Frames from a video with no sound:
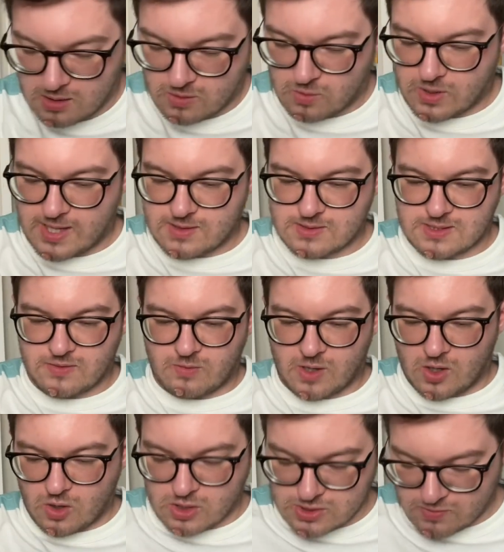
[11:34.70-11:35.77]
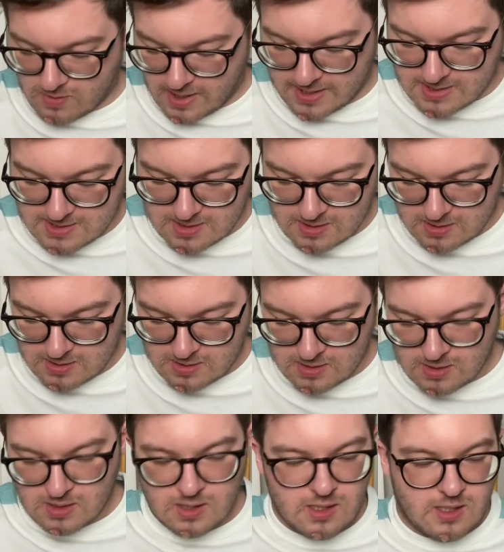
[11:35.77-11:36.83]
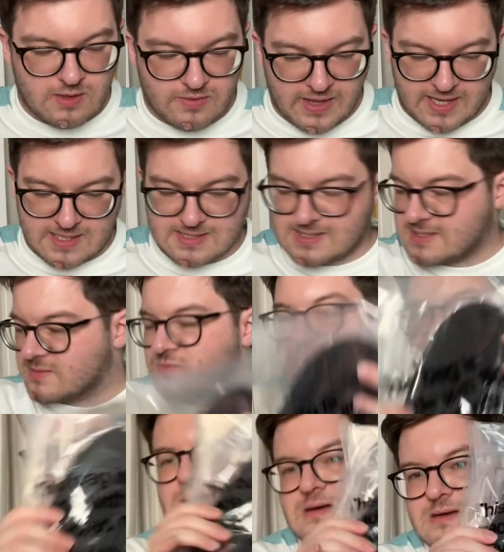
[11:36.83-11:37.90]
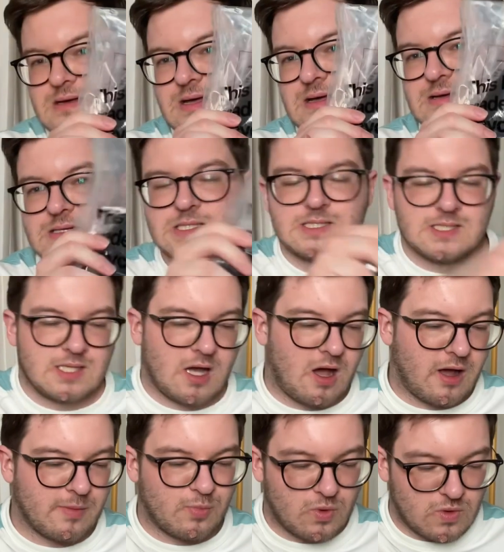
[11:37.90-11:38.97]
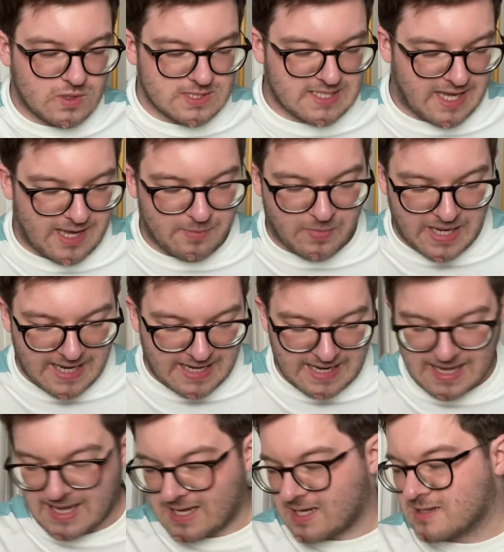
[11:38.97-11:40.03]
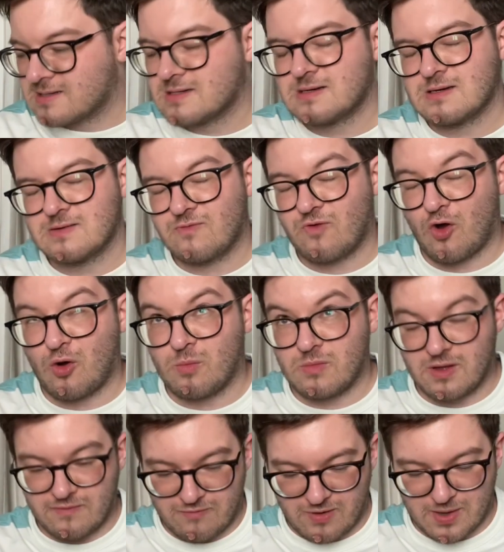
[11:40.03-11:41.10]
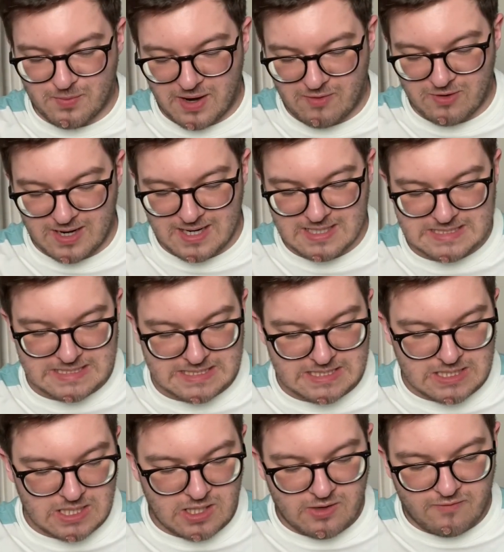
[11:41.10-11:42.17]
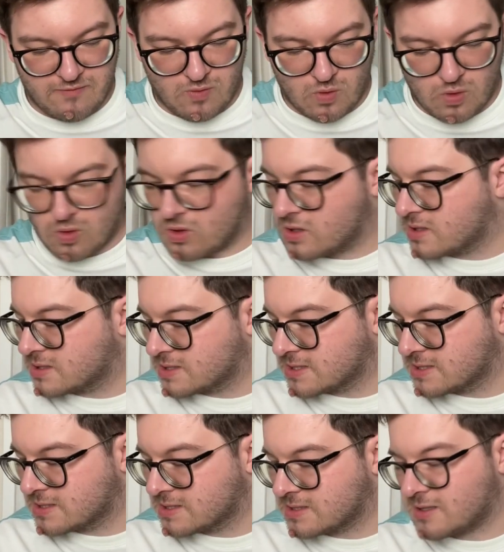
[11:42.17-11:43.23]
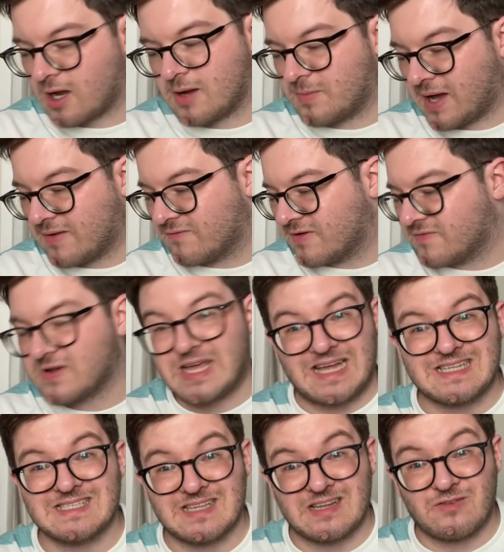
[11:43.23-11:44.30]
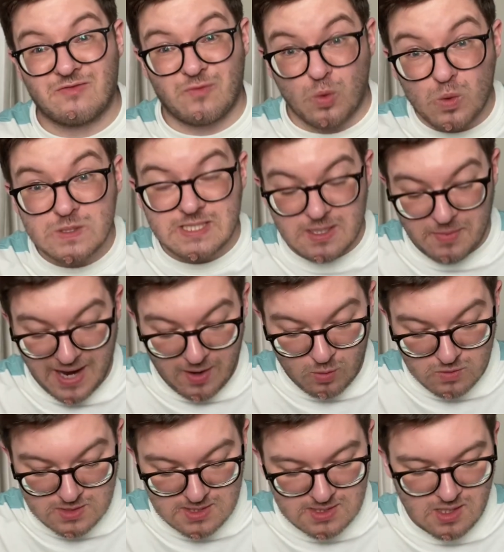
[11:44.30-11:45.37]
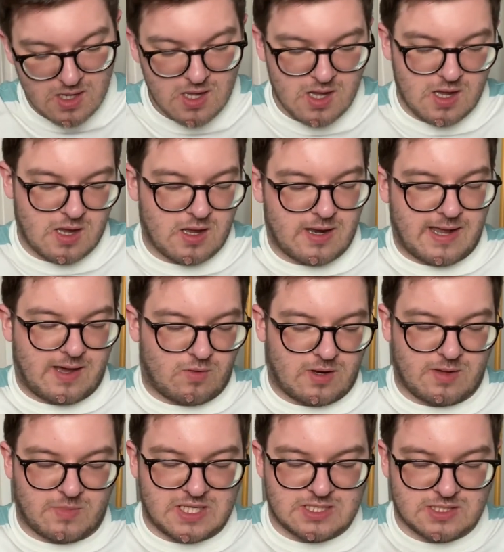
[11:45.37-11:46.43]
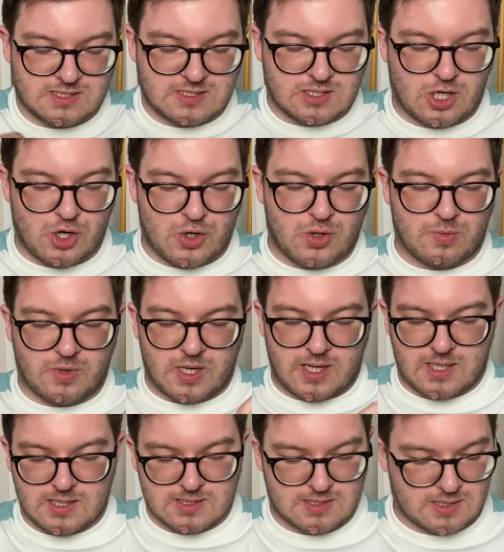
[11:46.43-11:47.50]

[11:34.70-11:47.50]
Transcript: What else have we got? Right, this. I bought a beanie from Fred Perry for £9.50 instead of £4. Now, let me just open it.